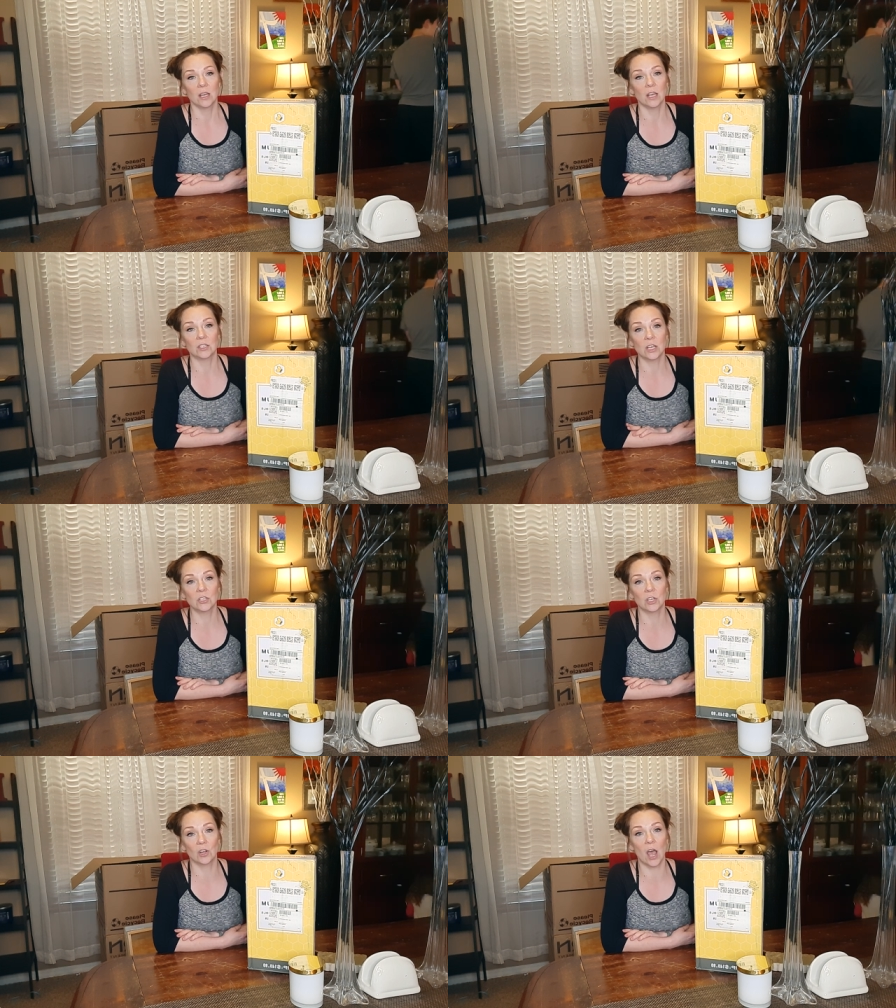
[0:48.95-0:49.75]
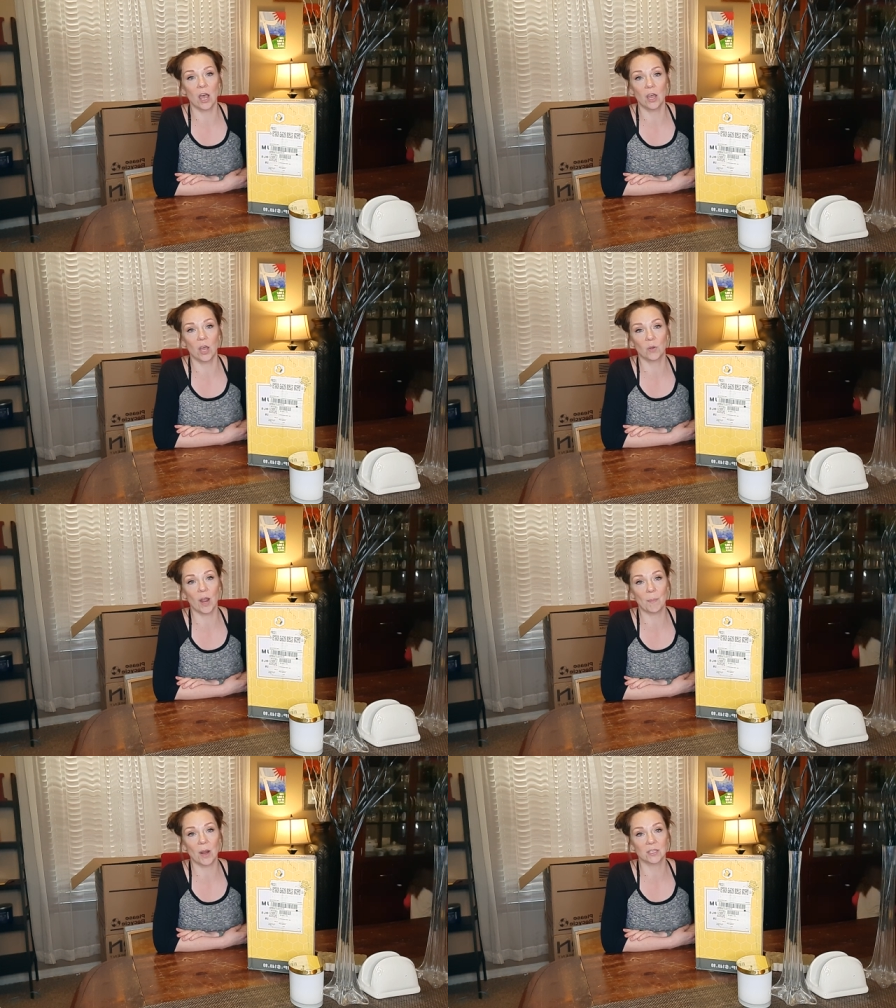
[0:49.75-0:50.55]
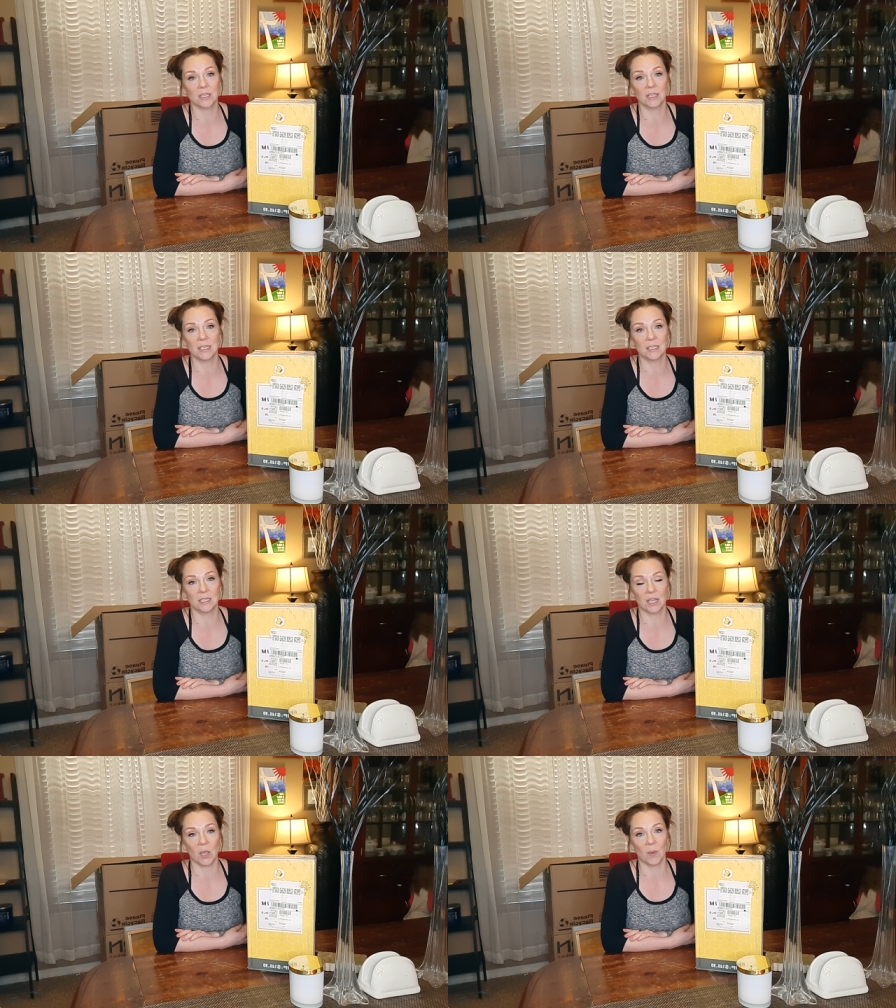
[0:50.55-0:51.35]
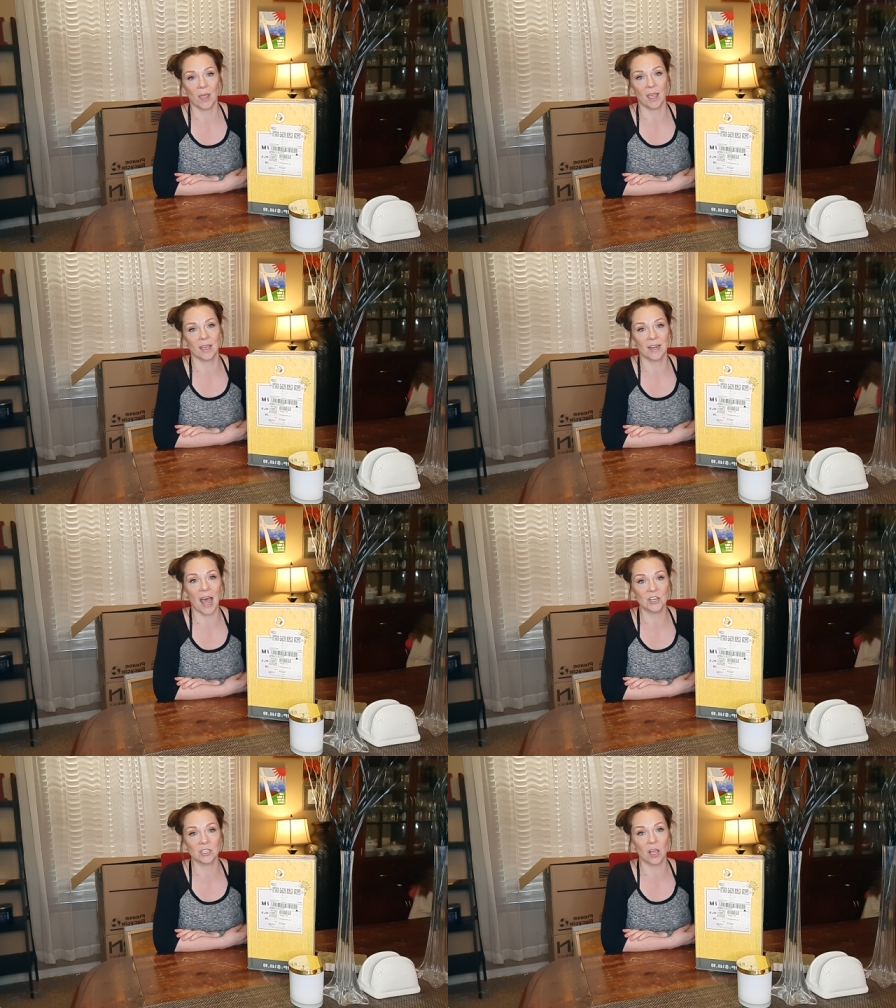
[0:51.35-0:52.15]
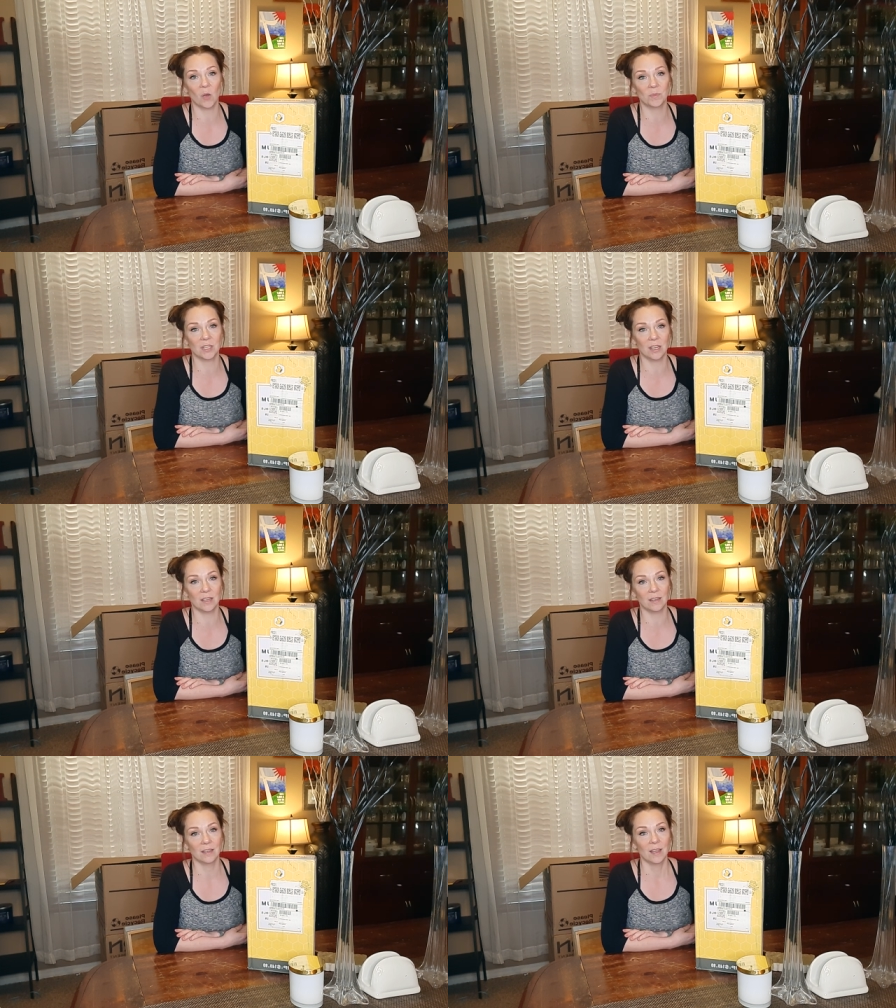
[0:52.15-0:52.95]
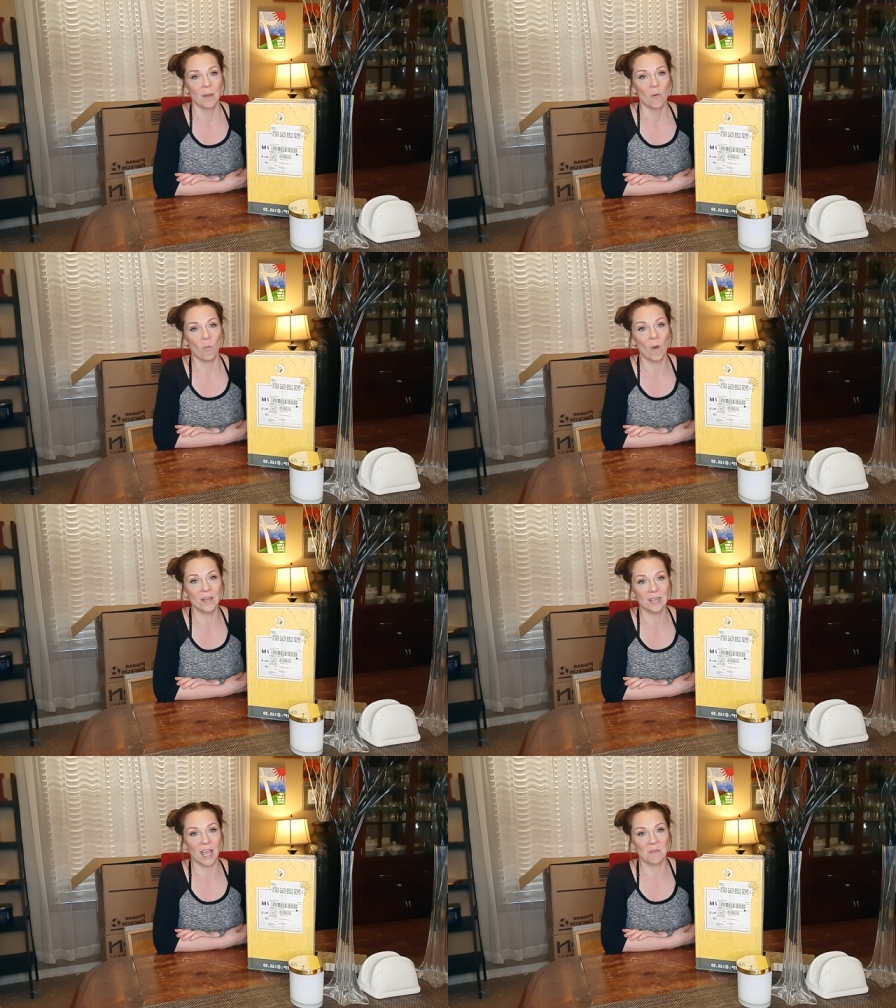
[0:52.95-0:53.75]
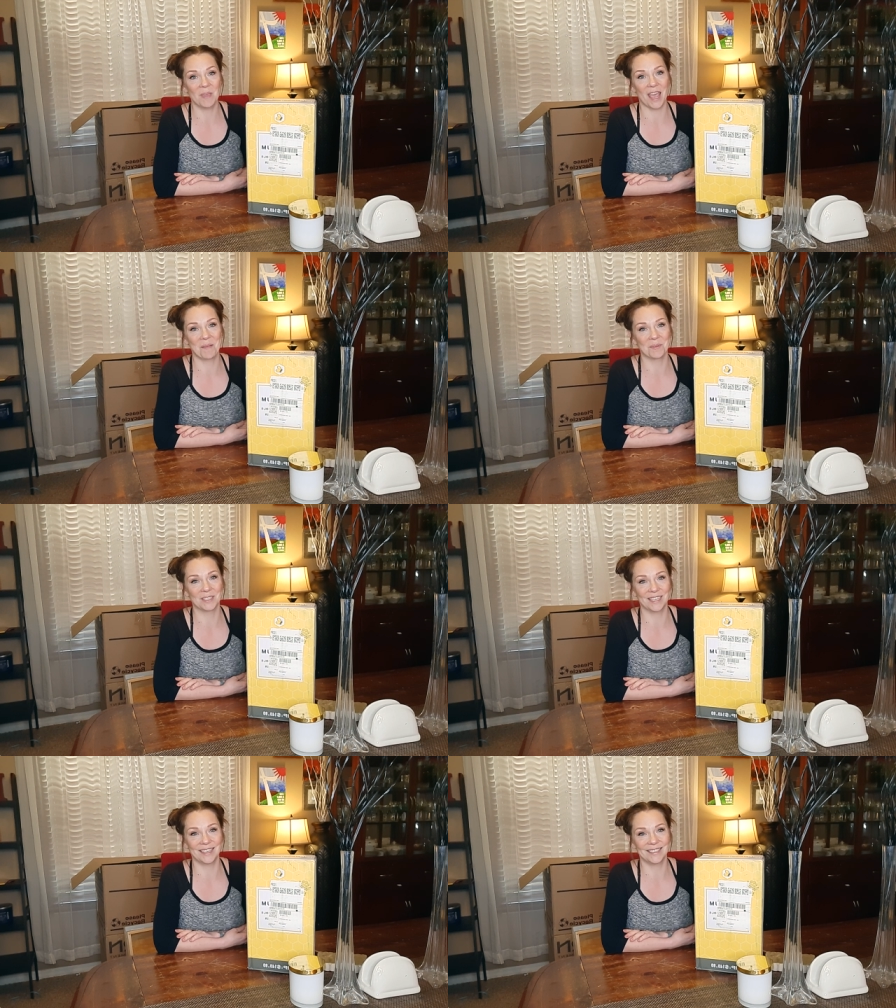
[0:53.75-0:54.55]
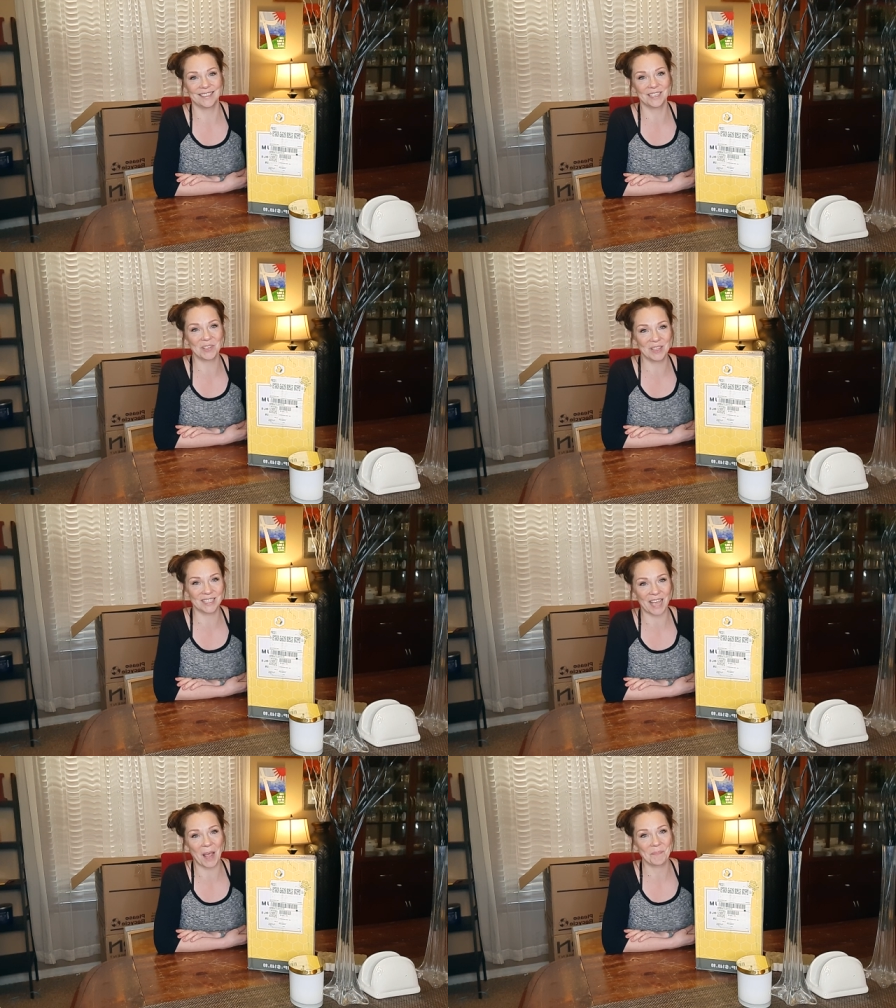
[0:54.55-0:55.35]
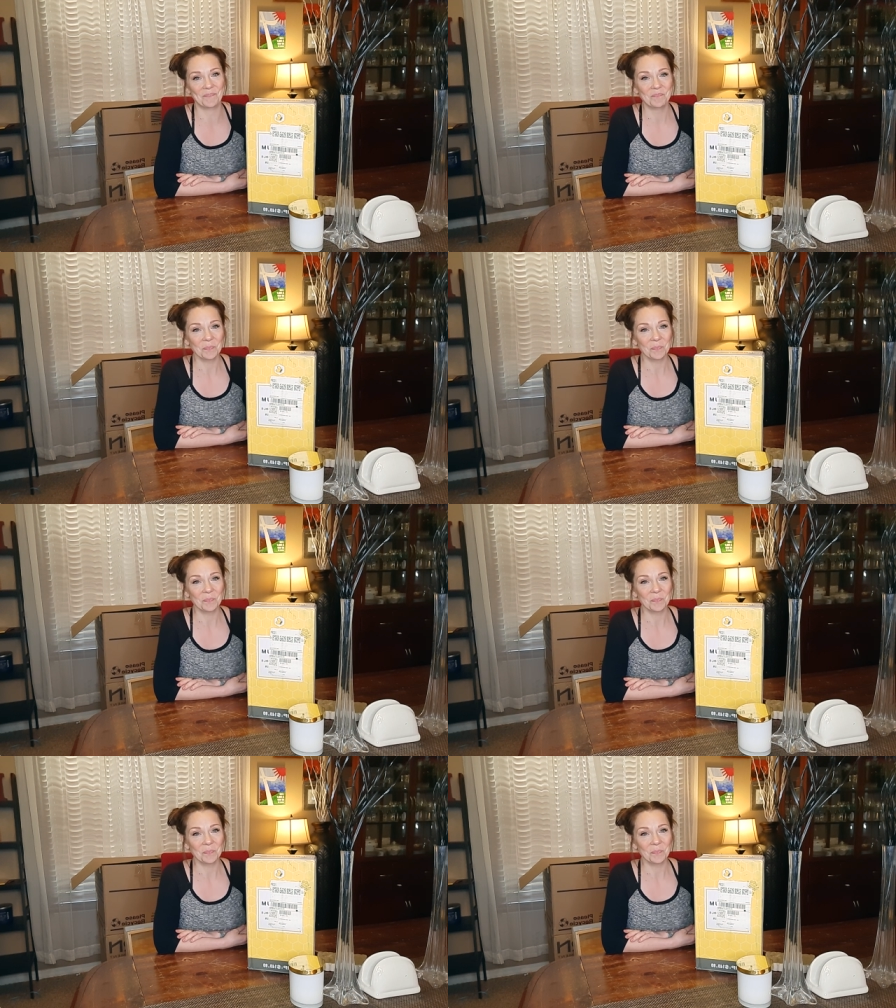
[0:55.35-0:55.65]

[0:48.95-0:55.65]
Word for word: uh, such a, a, a great person to listen to and I just hope to one day be able to, to do the same.